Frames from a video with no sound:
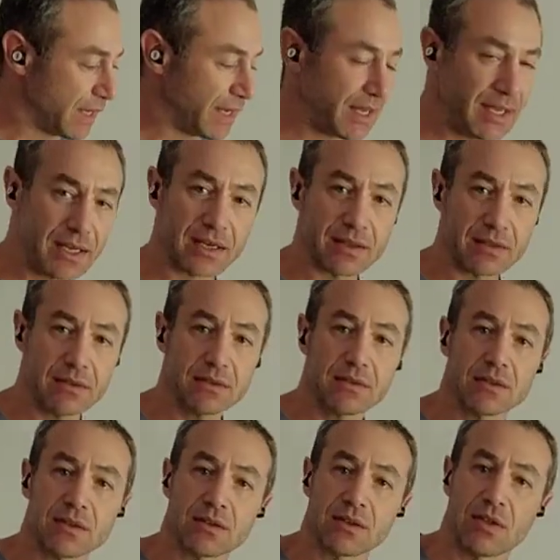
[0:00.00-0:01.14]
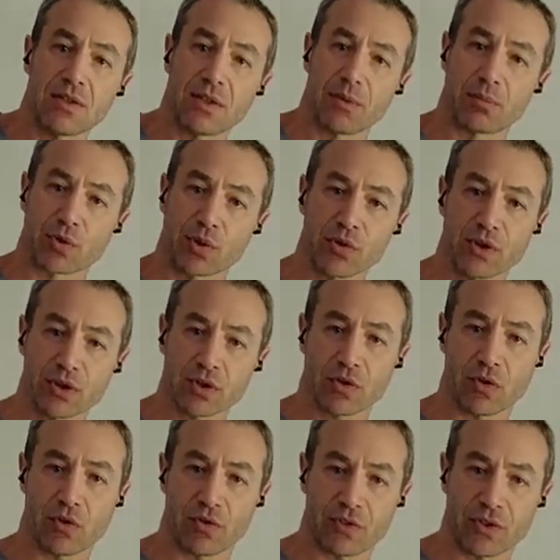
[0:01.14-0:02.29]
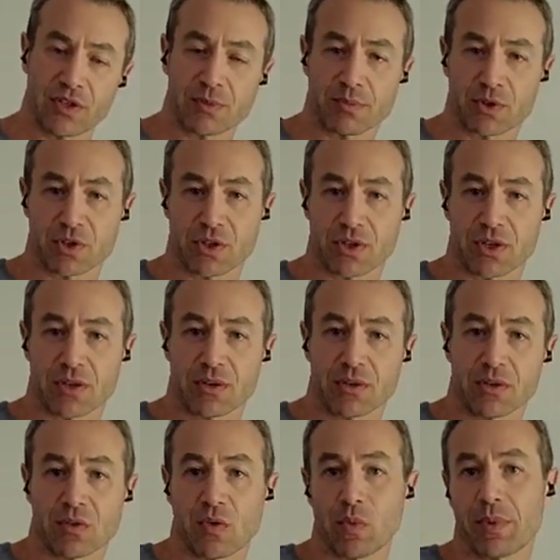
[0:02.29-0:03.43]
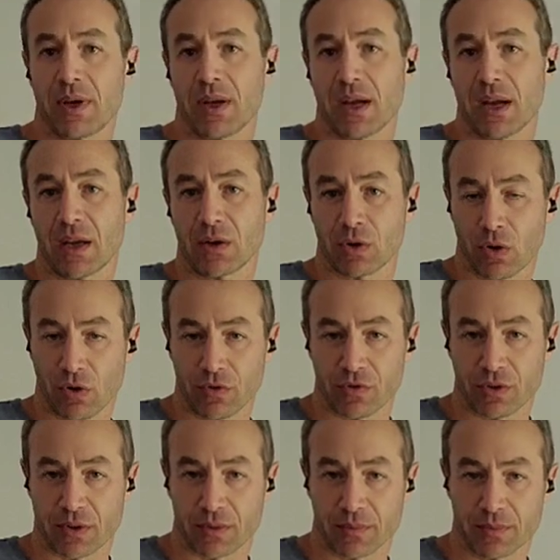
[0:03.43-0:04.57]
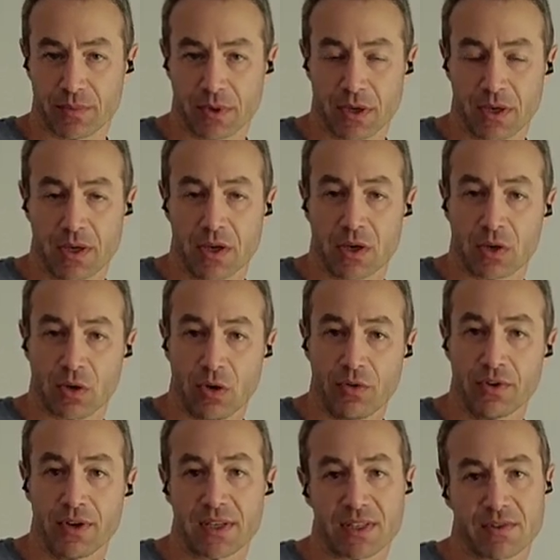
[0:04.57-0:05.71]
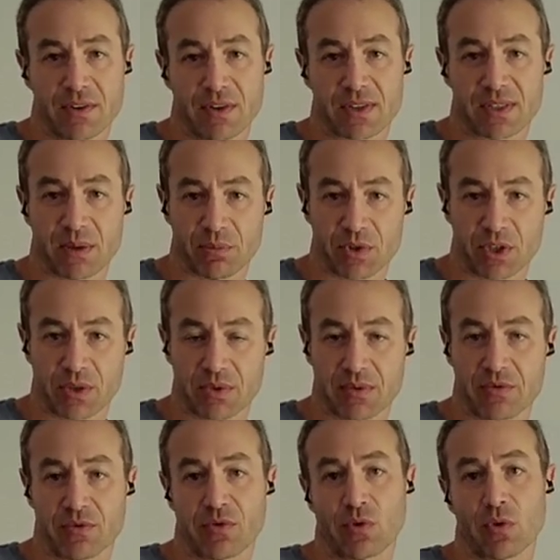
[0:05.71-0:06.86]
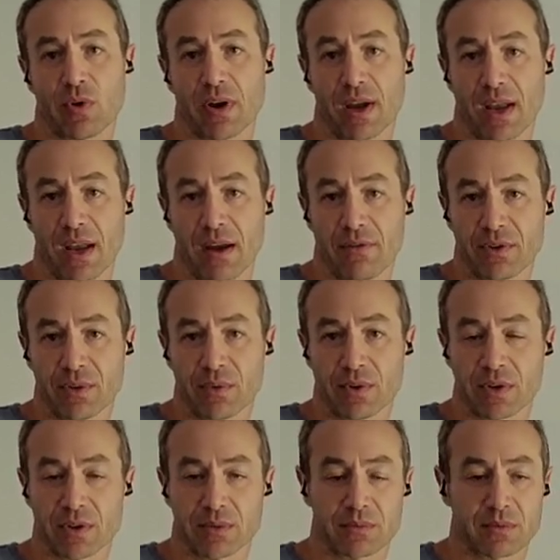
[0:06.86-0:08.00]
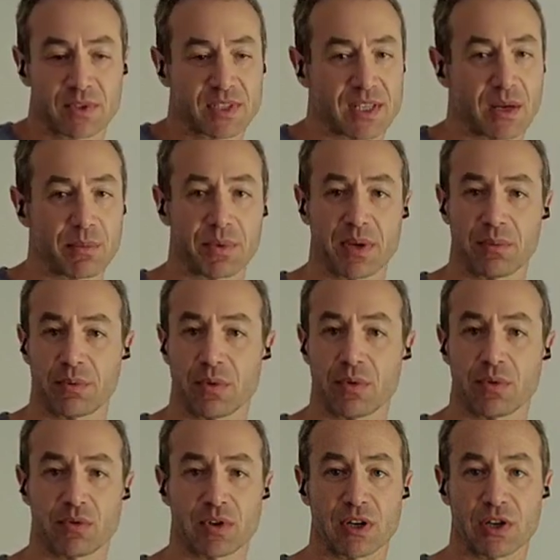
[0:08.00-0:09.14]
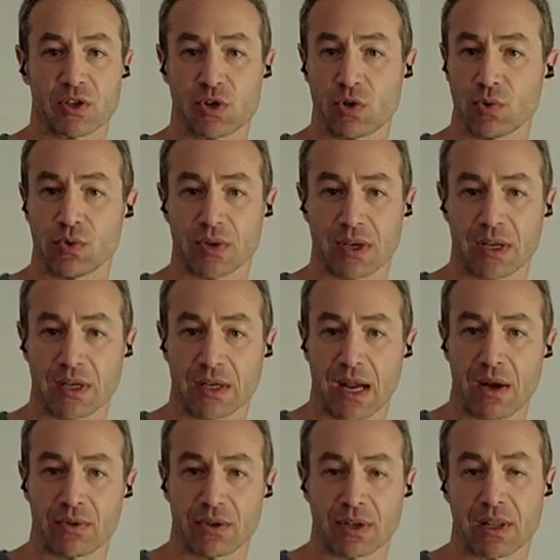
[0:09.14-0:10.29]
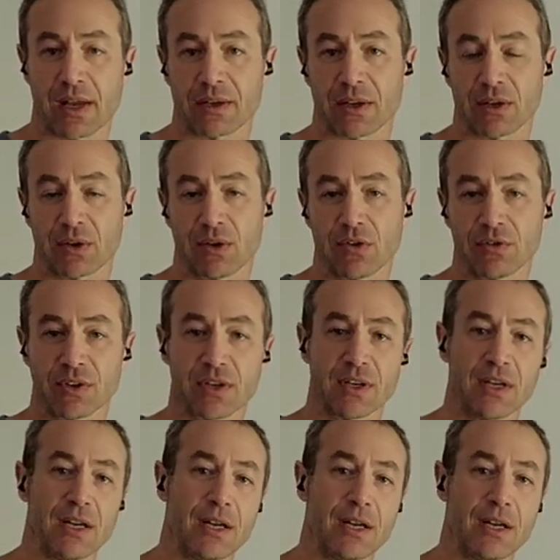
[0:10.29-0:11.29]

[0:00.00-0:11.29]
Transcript: Here the product of this machine will be a coffee. Coffee is very subjective for everyone. Some people really tune in how they like their coffee.